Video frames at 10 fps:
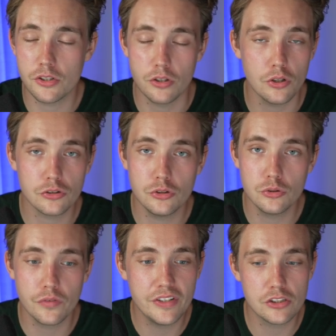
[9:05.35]
You can also use
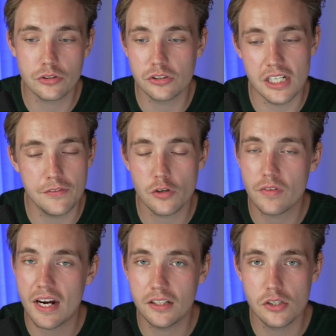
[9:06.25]
a research if you're
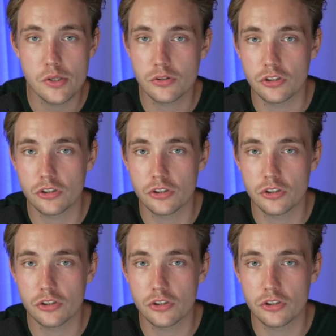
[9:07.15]
writing notes,